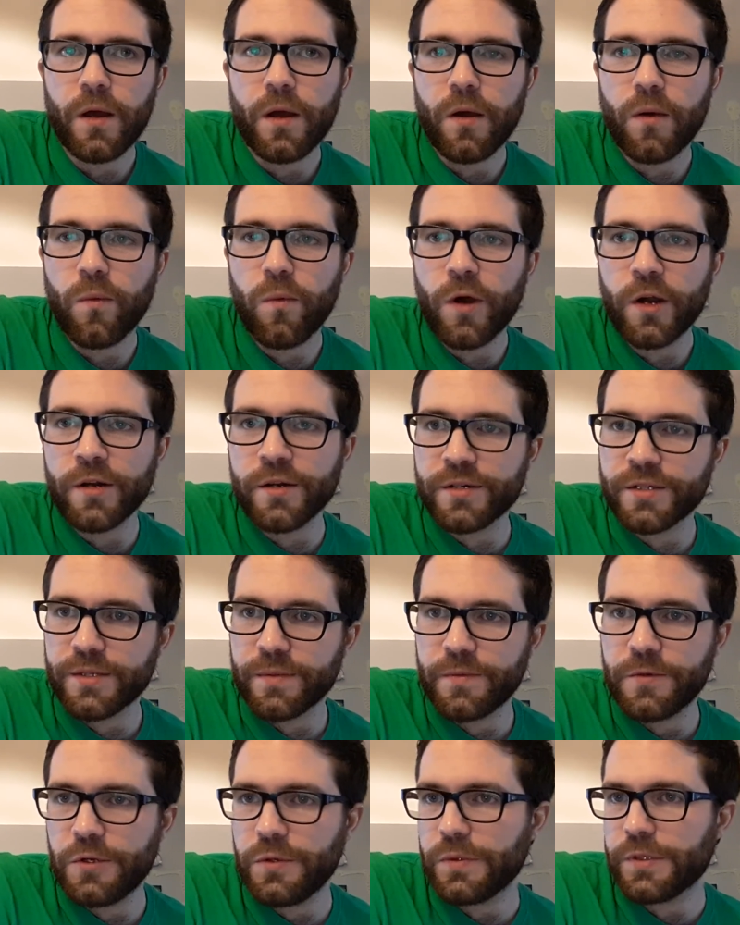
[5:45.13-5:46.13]
what are
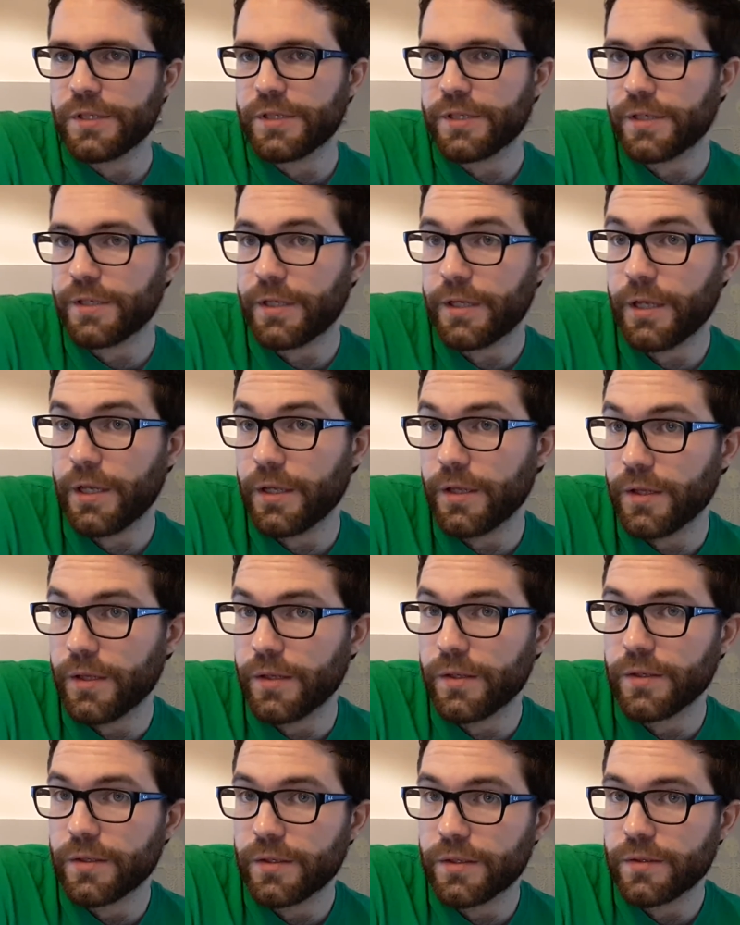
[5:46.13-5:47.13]
some new
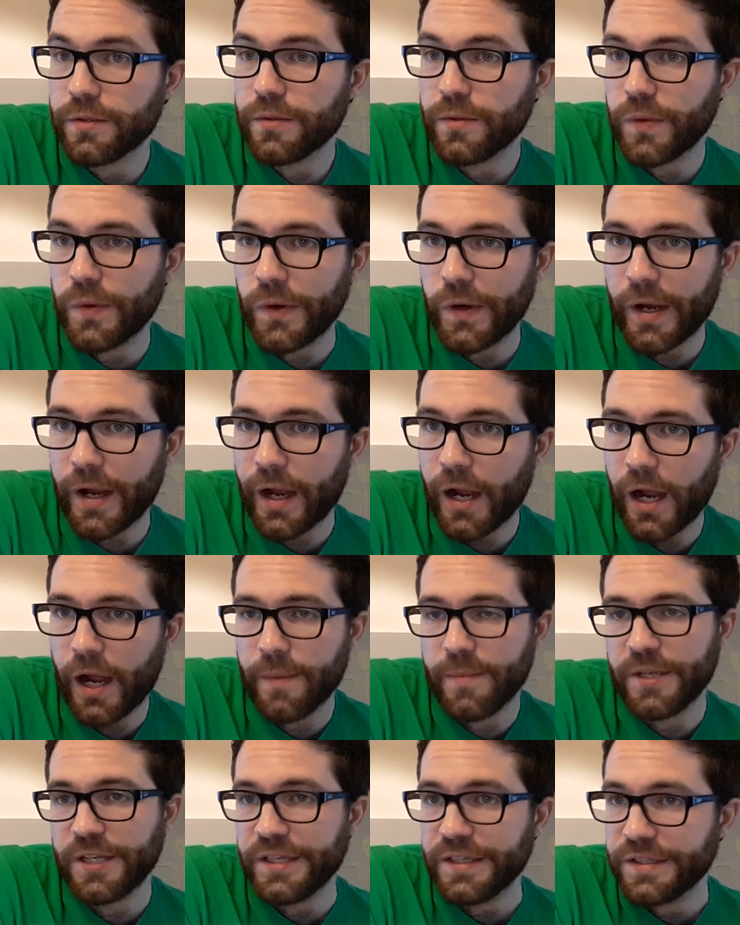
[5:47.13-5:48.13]
skills or
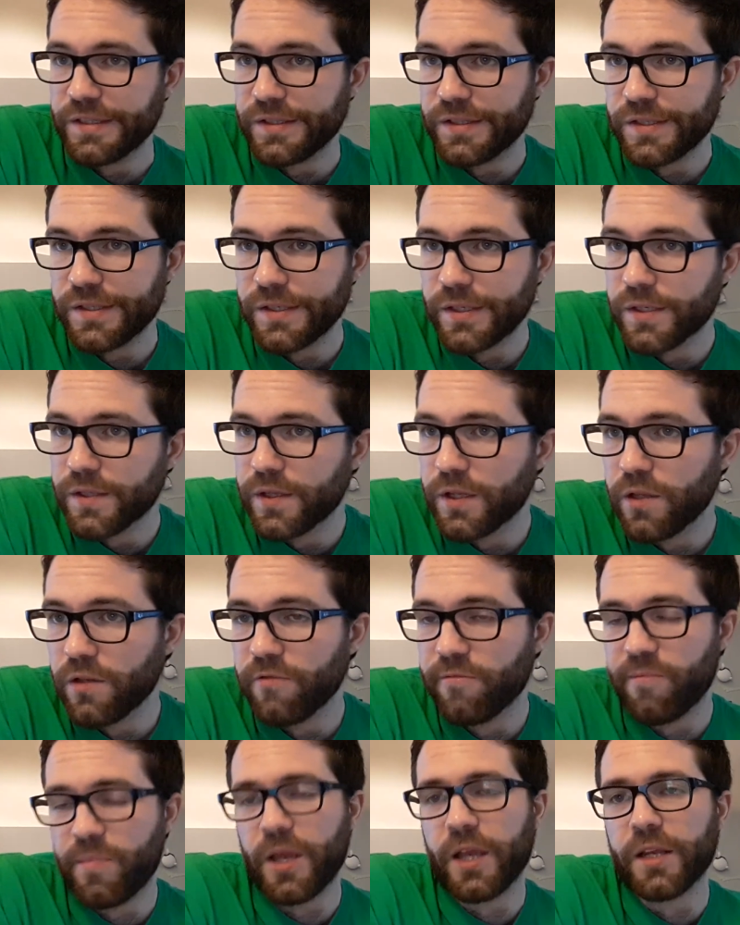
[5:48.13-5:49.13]
hobbies that
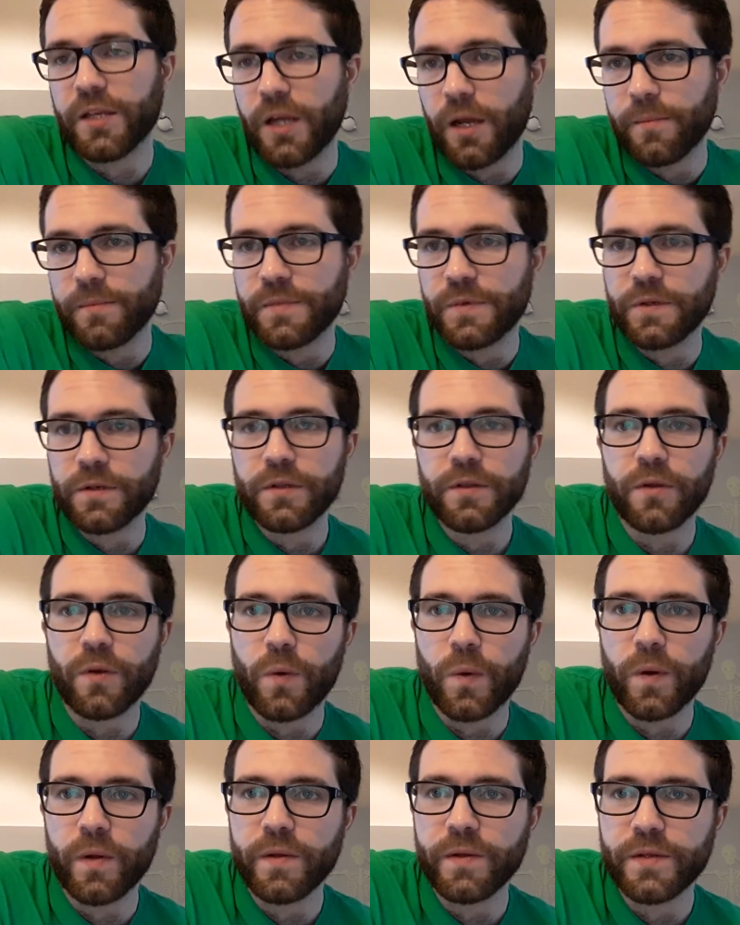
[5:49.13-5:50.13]
you've picked up during the
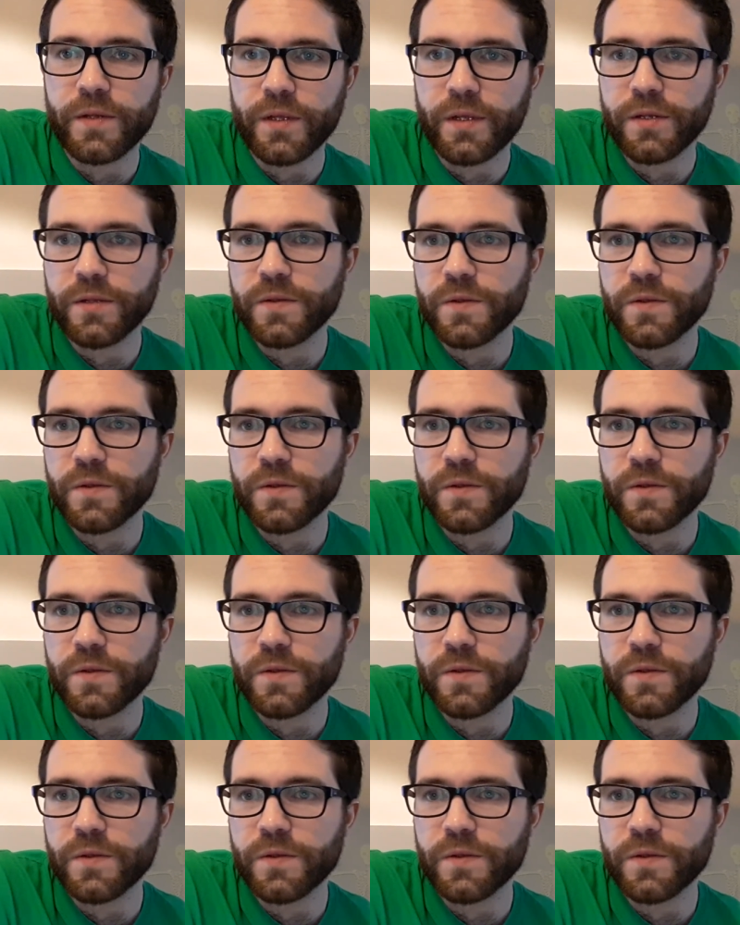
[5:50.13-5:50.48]
quarantine?